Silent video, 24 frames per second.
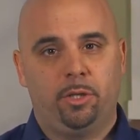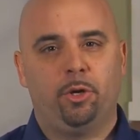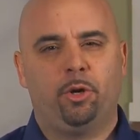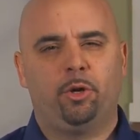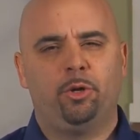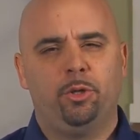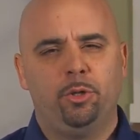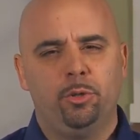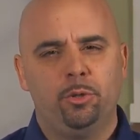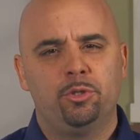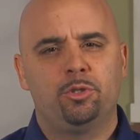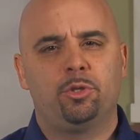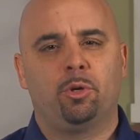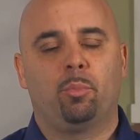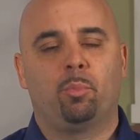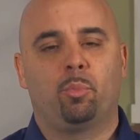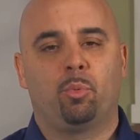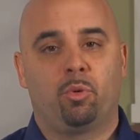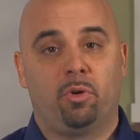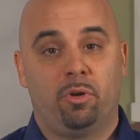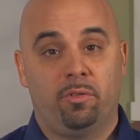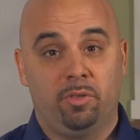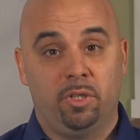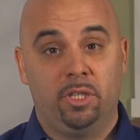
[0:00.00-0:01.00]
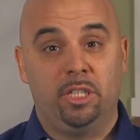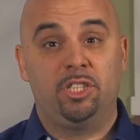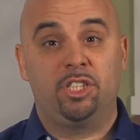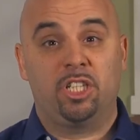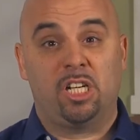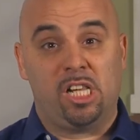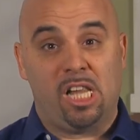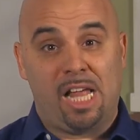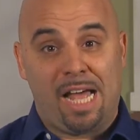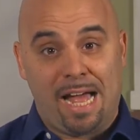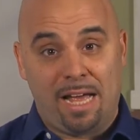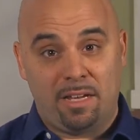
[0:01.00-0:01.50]
your user privilege
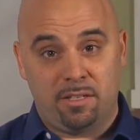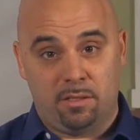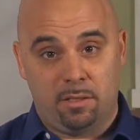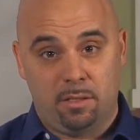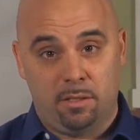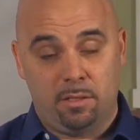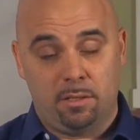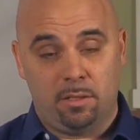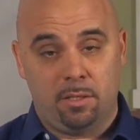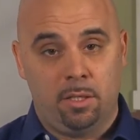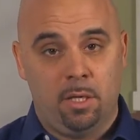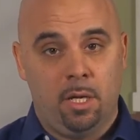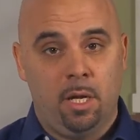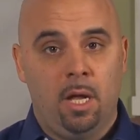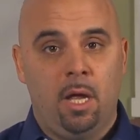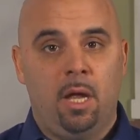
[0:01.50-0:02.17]
classes,